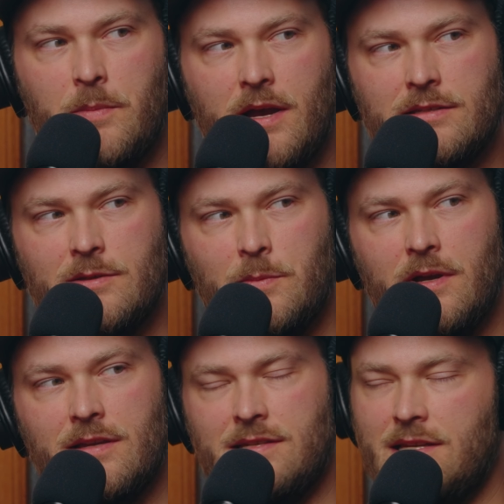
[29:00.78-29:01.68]
Apostle
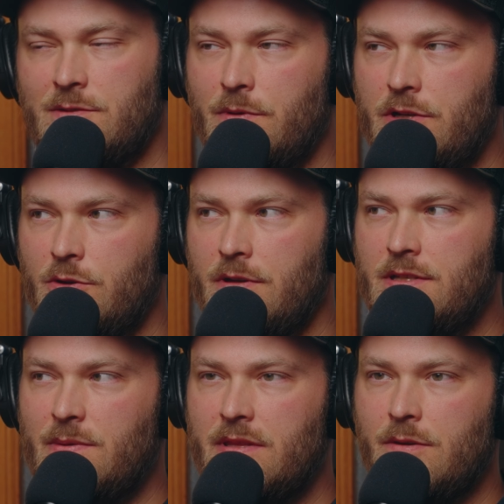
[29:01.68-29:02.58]
Paul says,
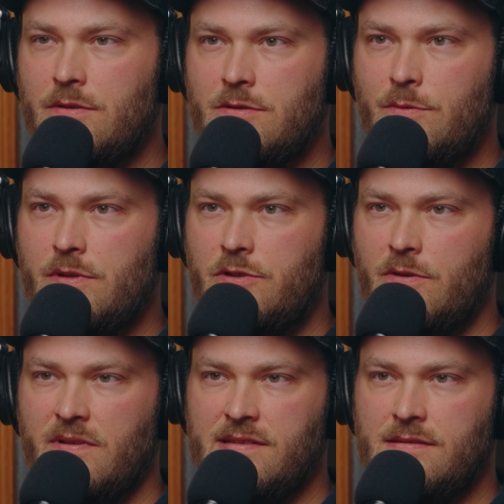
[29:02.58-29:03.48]
"Rejoice with those who
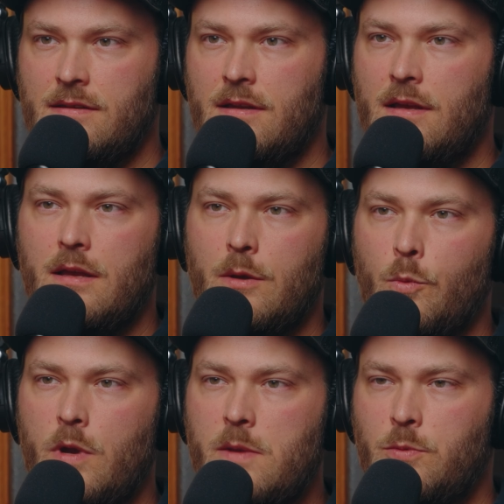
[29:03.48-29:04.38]
rejoice,
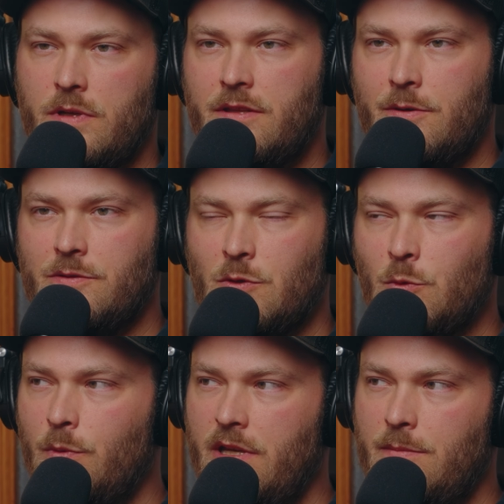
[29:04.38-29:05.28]
weep with those who
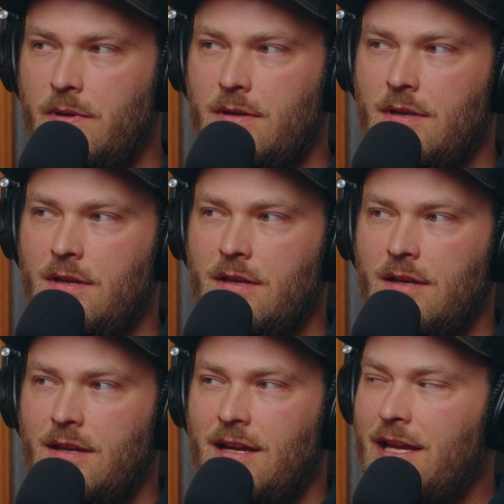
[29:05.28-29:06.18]
weep."
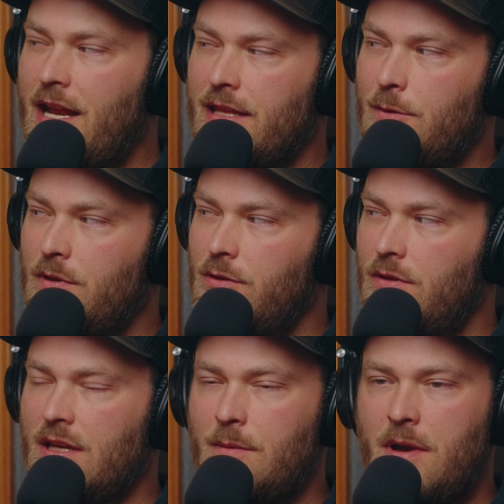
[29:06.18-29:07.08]
And I think when you
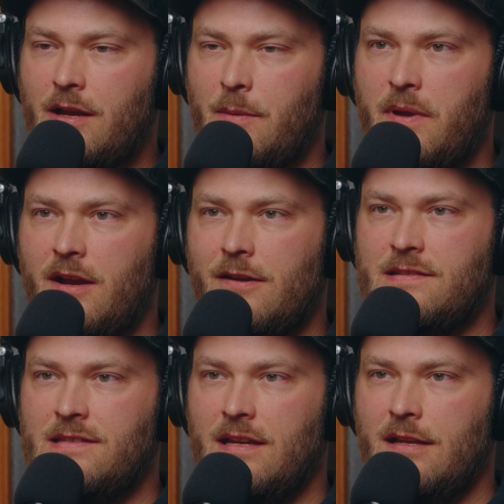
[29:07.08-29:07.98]
think about
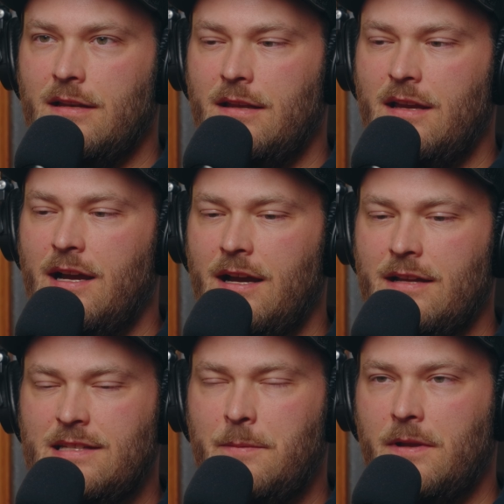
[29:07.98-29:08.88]
comparison,
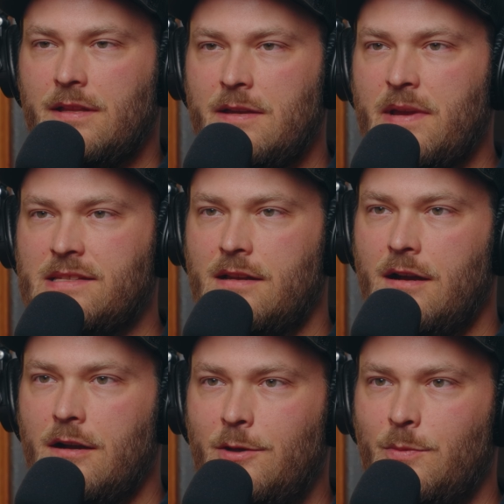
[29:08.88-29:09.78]
typically it makes it
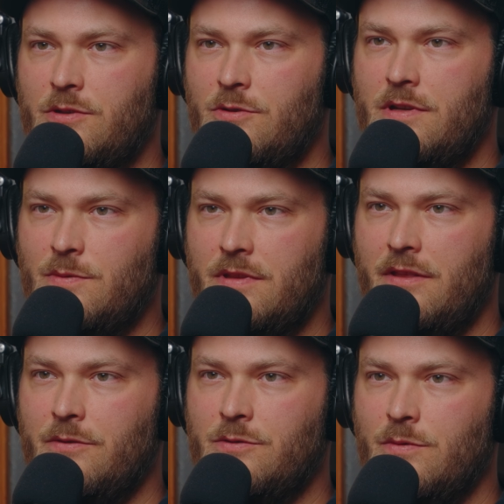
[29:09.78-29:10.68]
hard to rejoice with
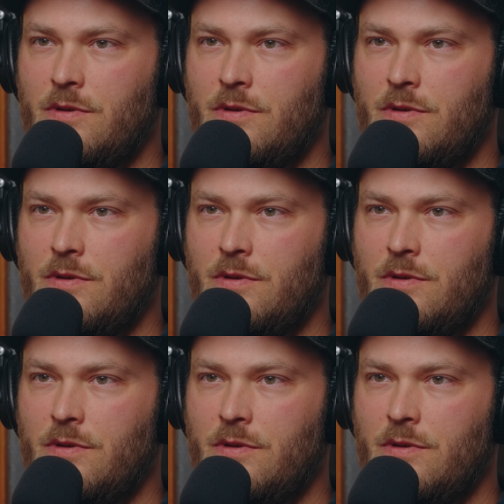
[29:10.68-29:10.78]
others who